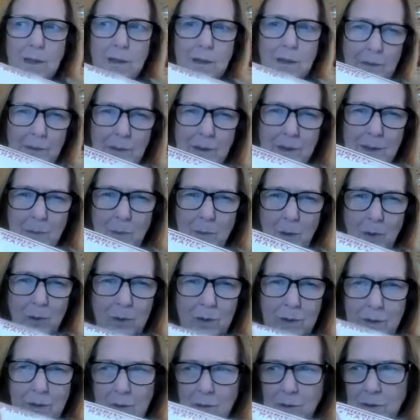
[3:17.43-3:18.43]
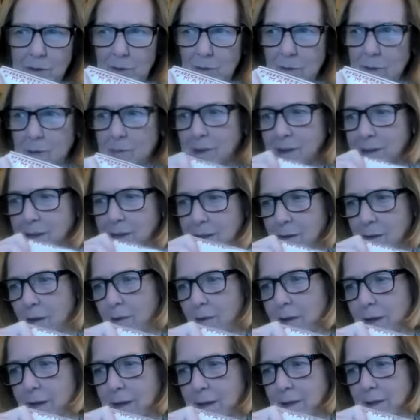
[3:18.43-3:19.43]
Nothing's broken, no stones missing,
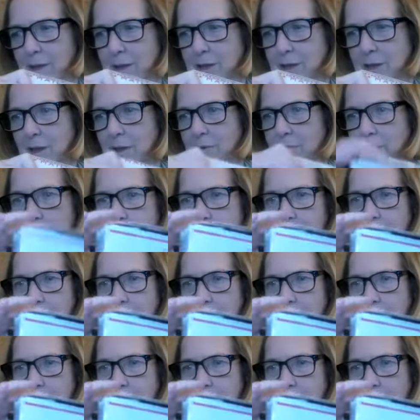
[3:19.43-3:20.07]
all that kind of stuff.